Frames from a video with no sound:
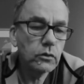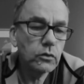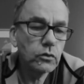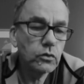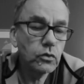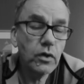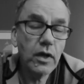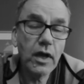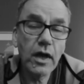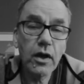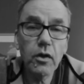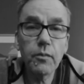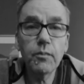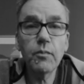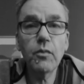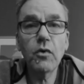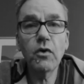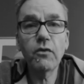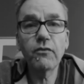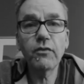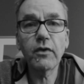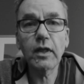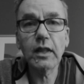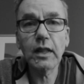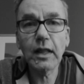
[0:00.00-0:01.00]
to get a
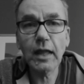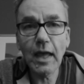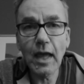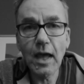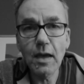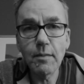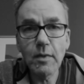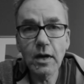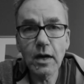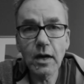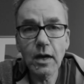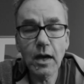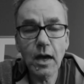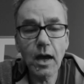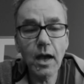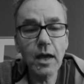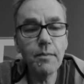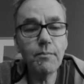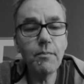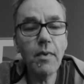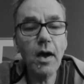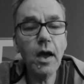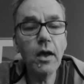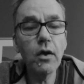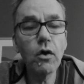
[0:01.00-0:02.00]
perfect camera.
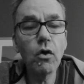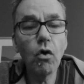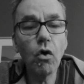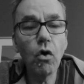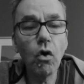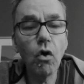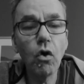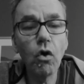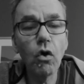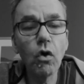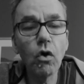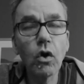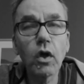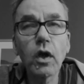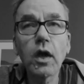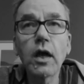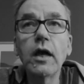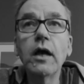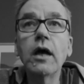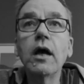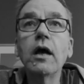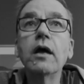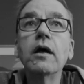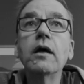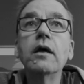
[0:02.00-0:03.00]
I buy a
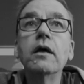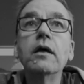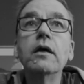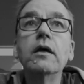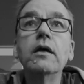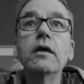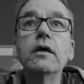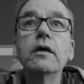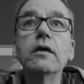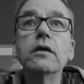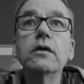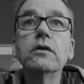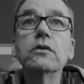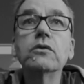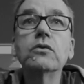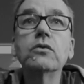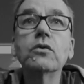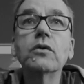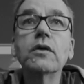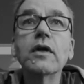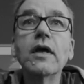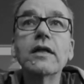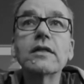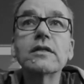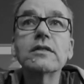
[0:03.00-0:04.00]
Holga
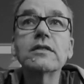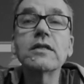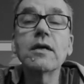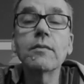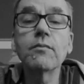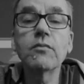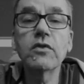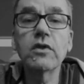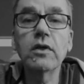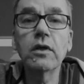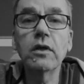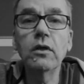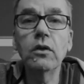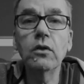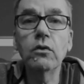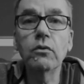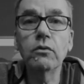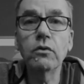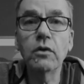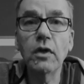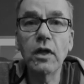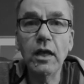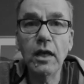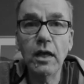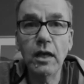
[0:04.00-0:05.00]
to get something
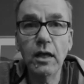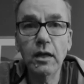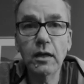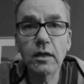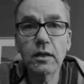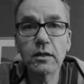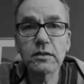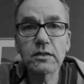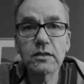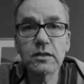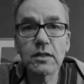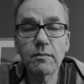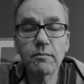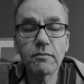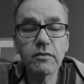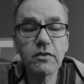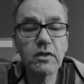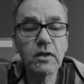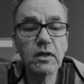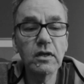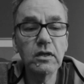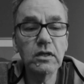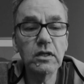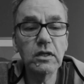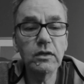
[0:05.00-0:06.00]
unique,
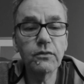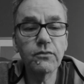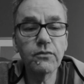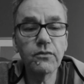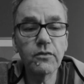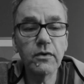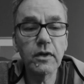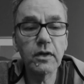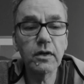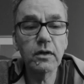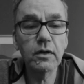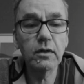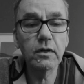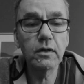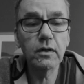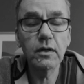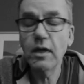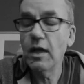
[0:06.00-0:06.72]
something different.